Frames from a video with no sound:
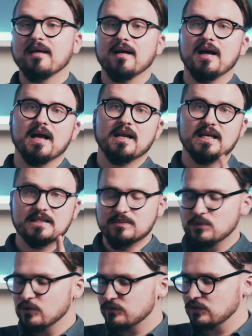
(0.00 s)
Uh, let's
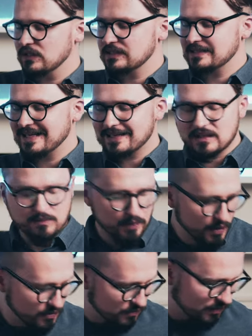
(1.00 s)
move to the second
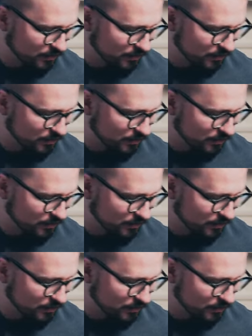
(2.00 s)
point